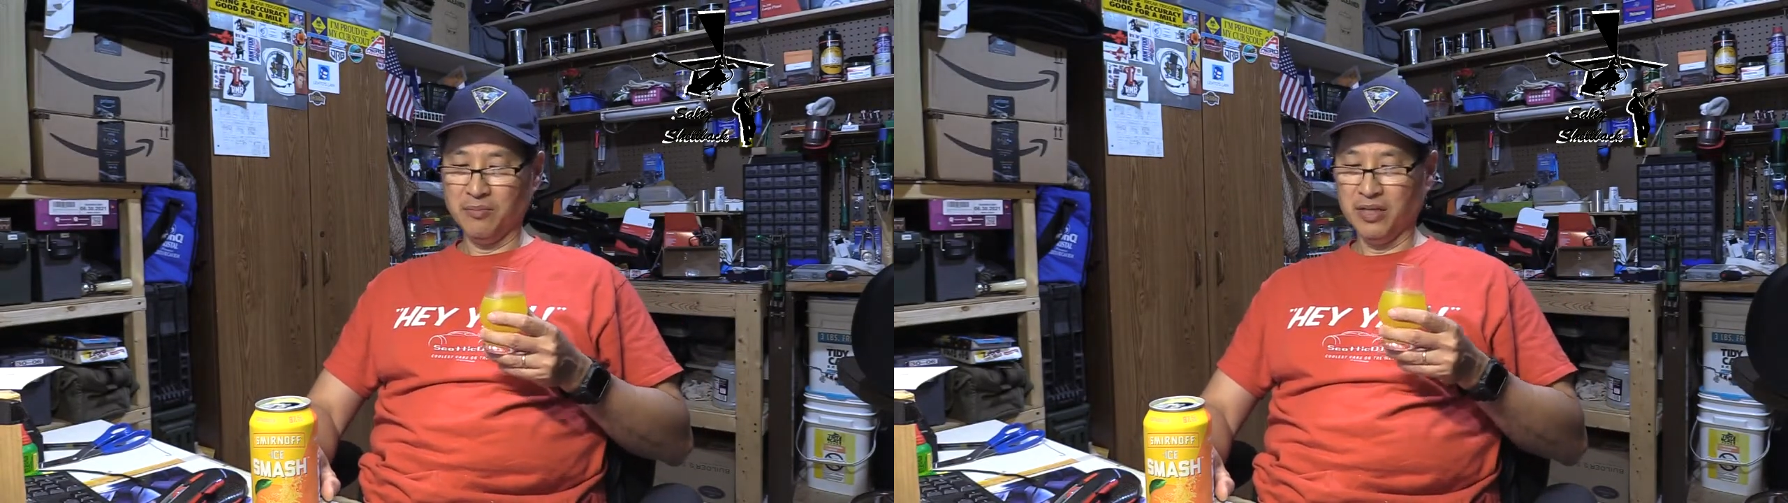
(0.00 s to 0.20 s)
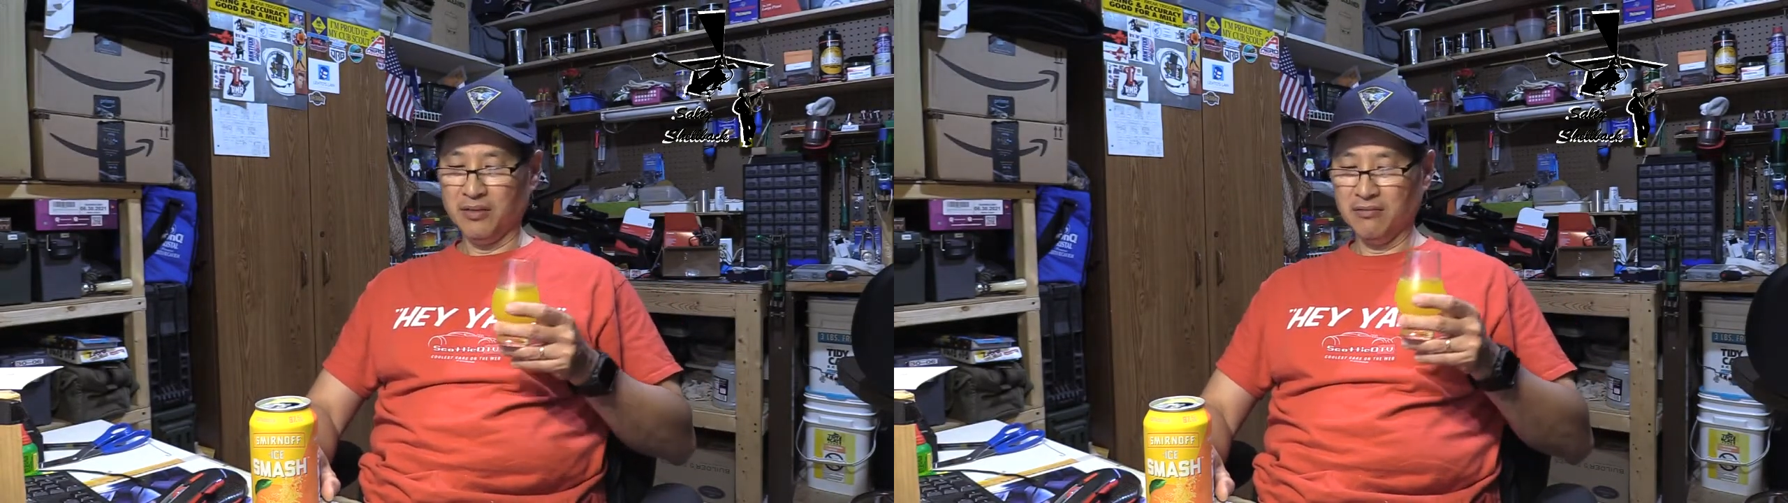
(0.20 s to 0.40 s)

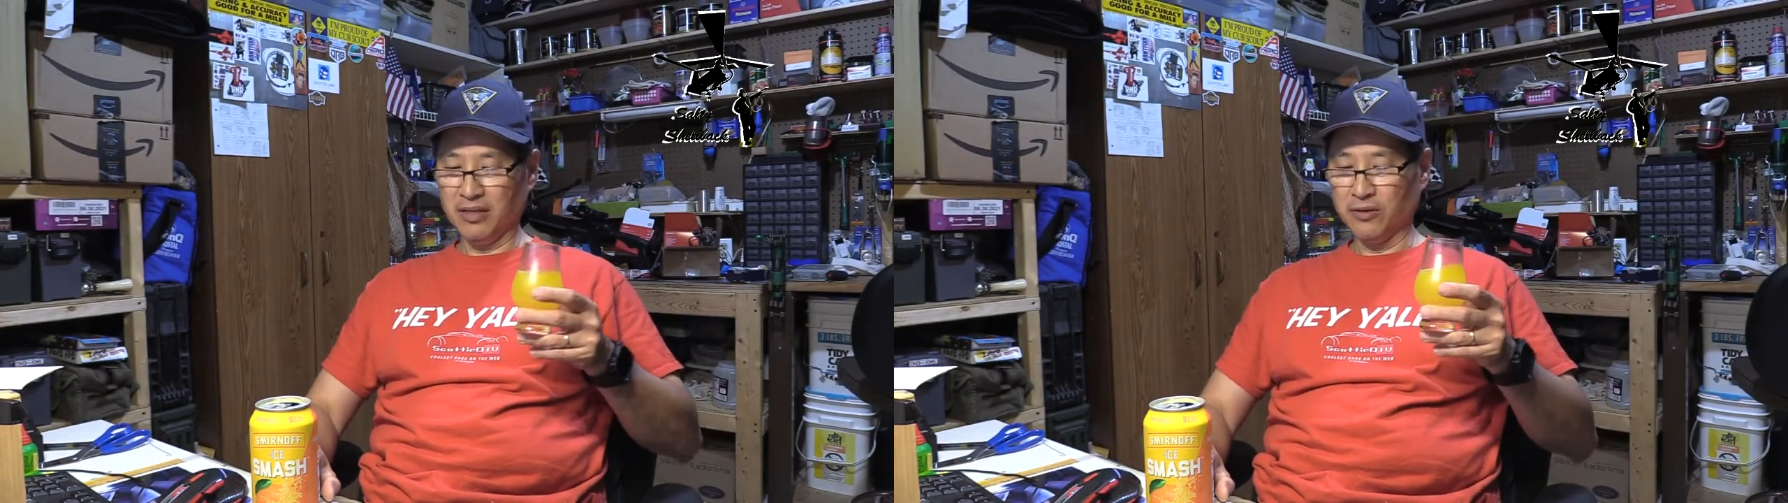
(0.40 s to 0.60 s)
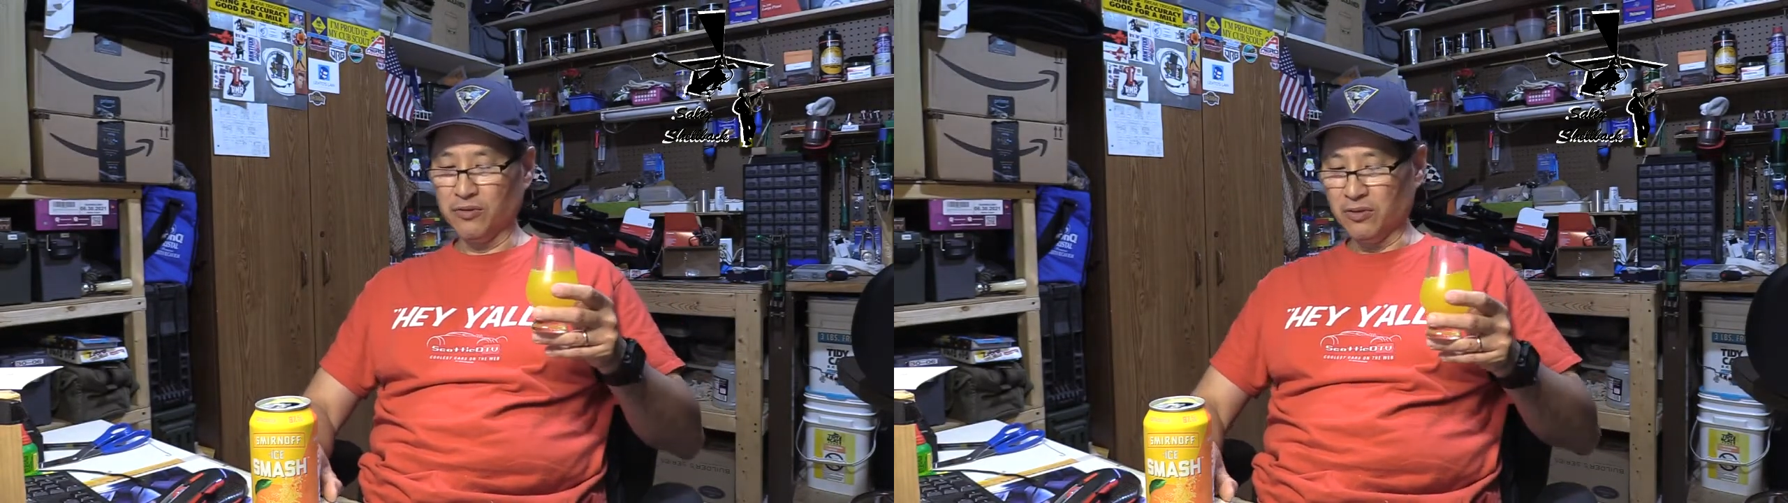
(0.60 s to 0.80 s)
but
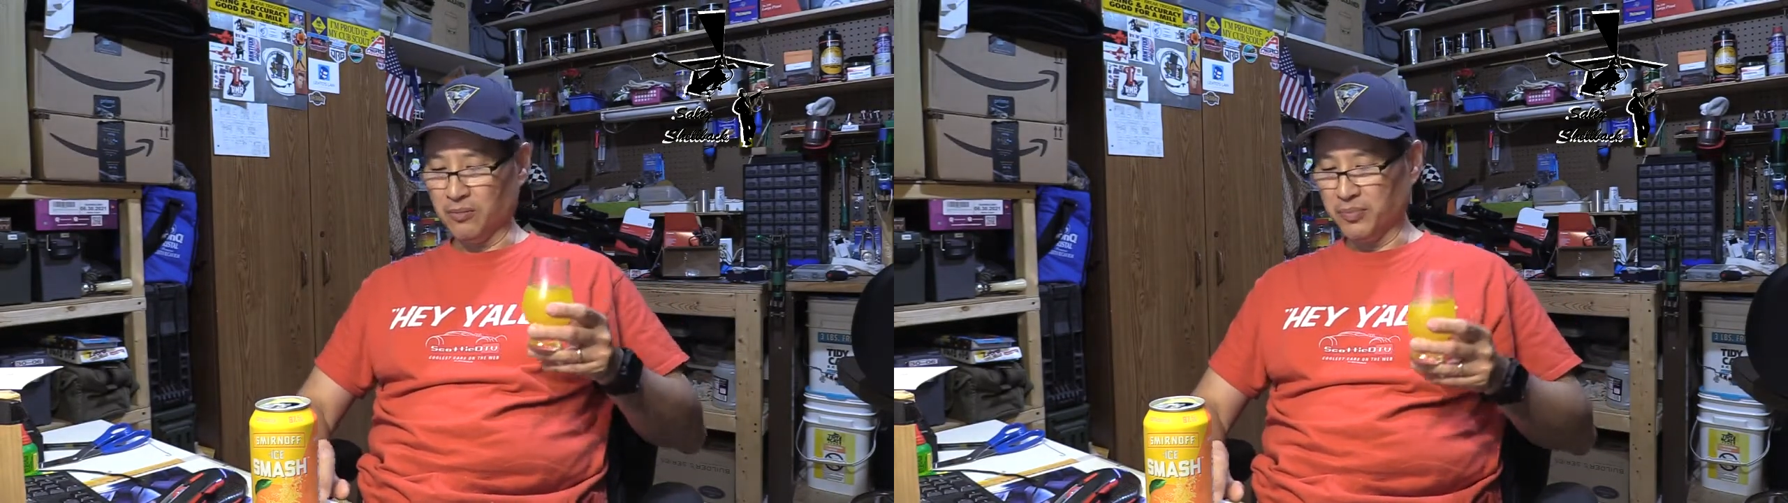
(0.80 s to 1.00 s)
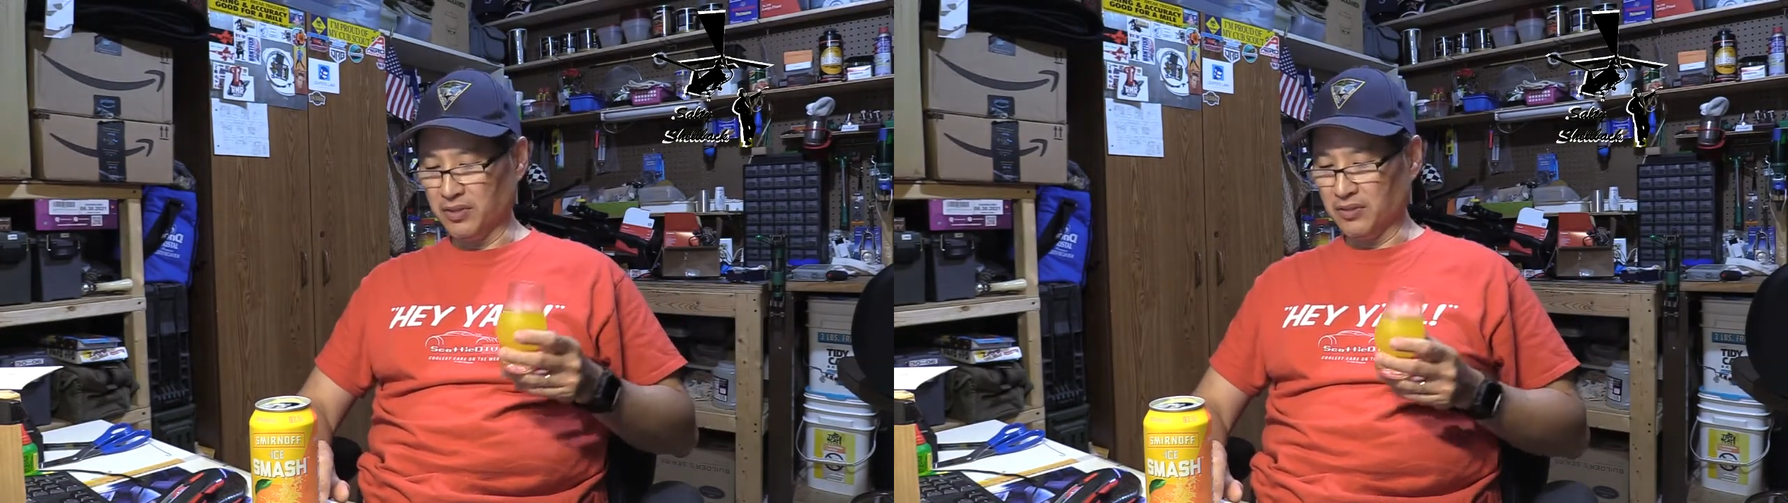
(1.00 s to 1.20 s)
I grew
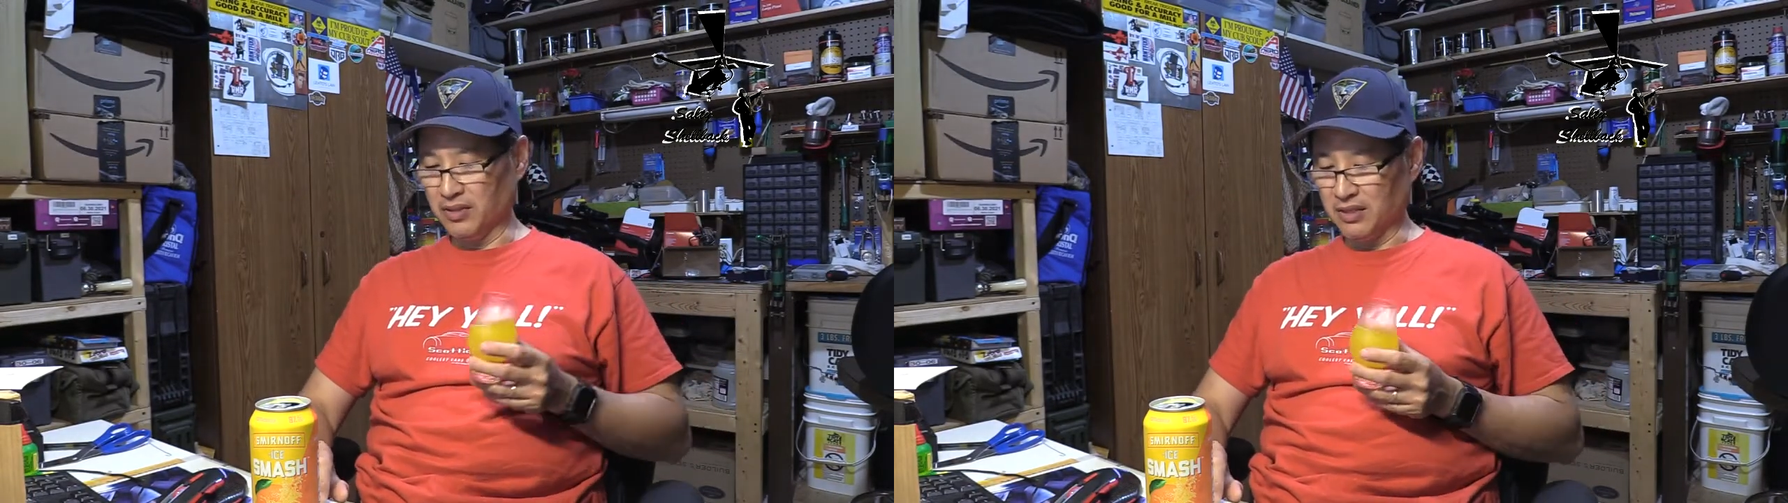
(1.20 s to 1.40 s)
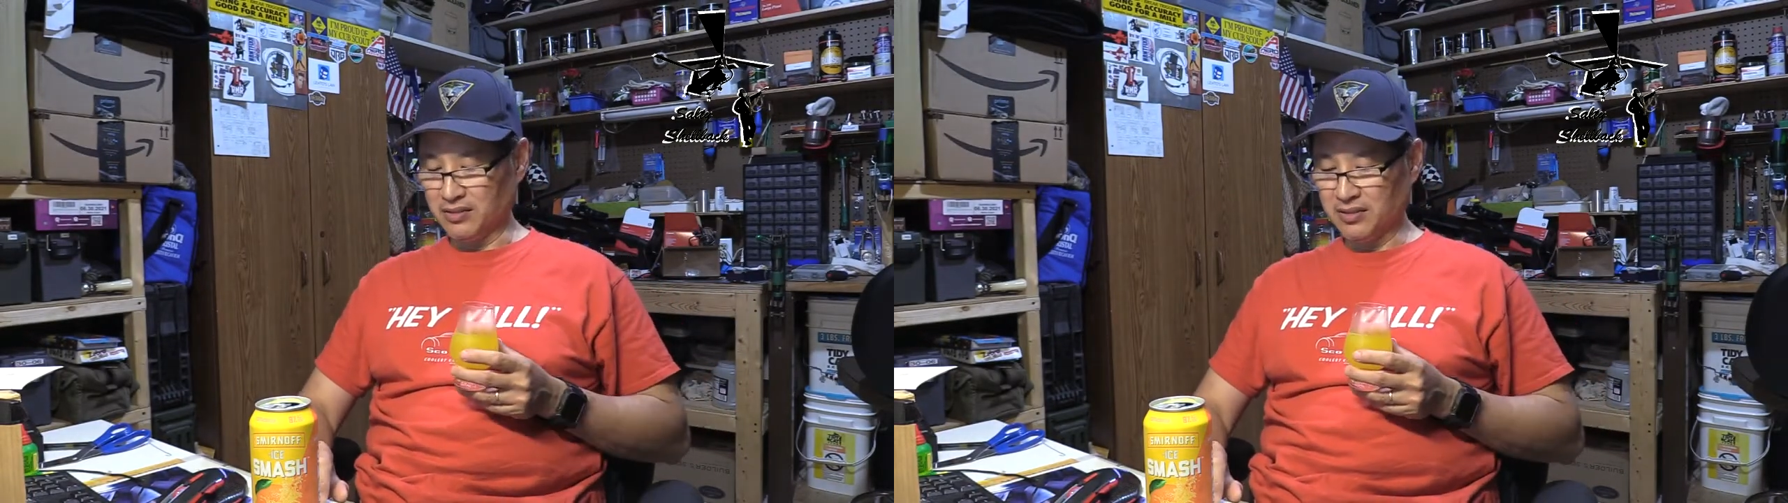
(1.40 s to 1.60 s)
up in uh,